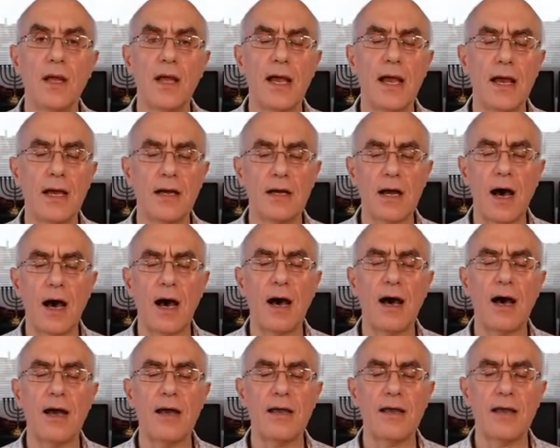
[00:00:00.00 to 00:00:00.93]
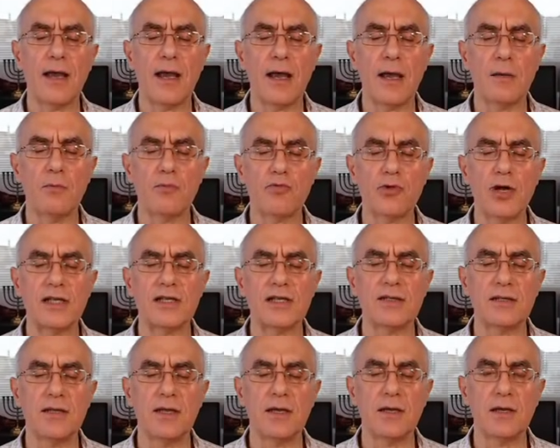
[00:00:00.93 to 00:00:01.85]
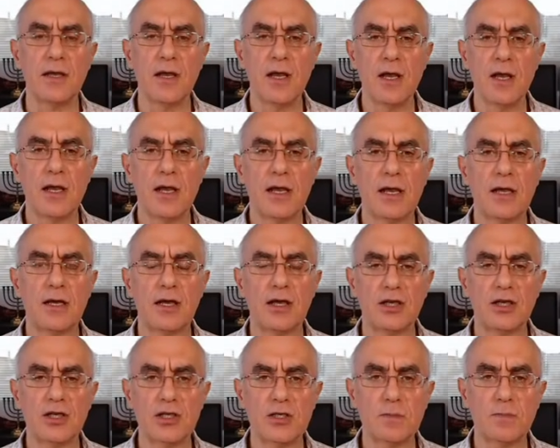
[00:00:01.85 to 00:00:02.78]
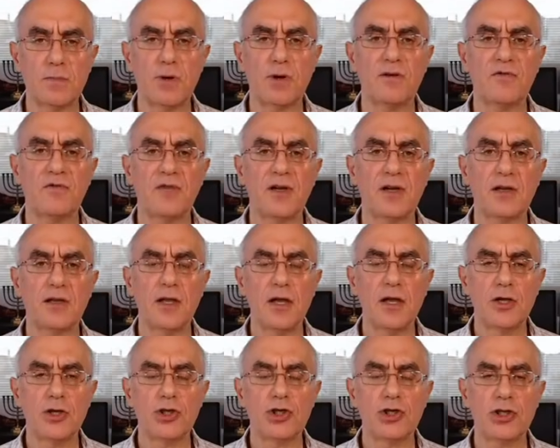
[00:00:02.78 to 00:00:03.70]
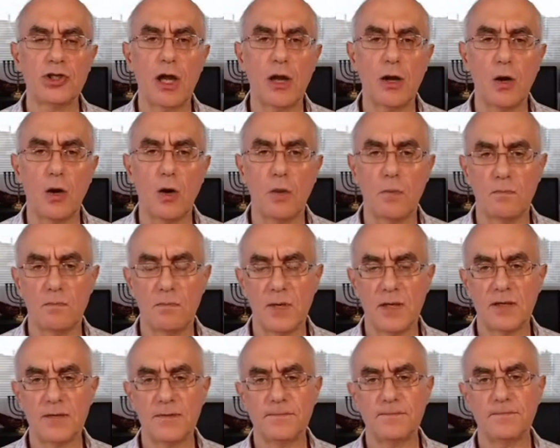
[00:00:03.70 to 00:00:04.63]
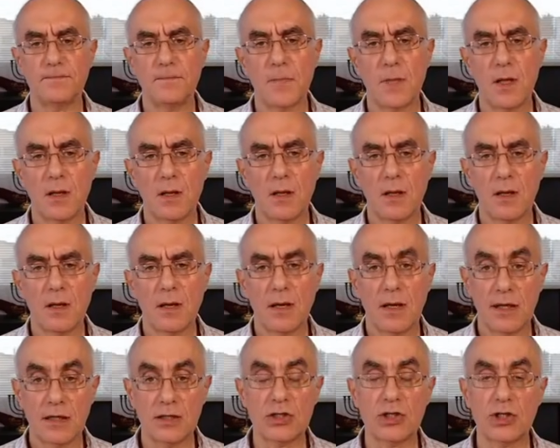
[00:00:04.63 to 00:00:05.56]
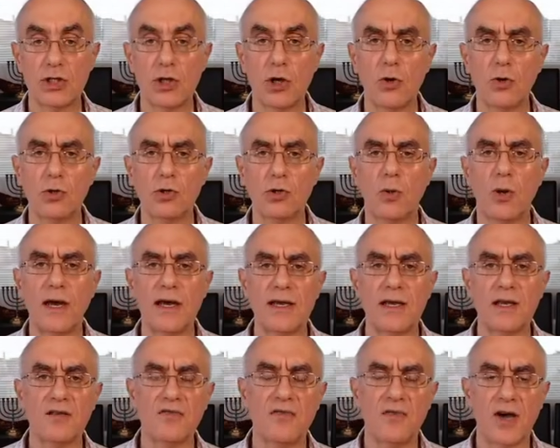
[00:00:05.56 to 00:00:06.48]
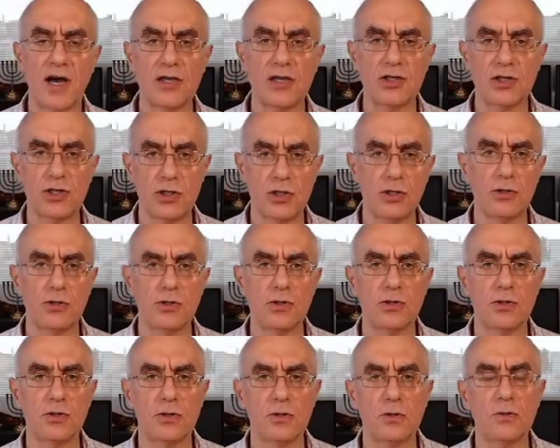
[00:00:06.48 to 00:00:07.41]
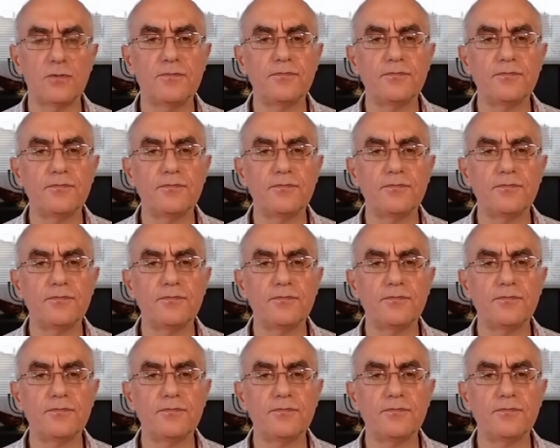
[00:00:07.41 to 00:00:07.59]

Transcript: And I am resting in his perfect shalom. And so do I advise you to do.